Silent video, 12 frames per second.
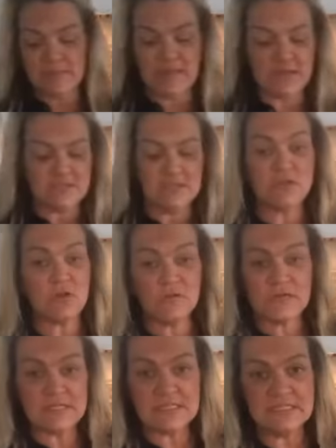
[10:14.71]
because it's
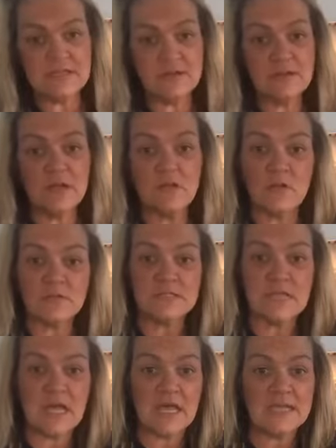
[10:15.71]
already seared on all
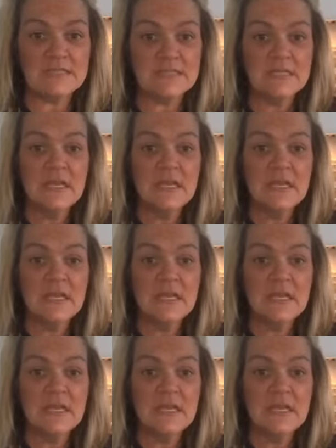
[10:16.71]
sides,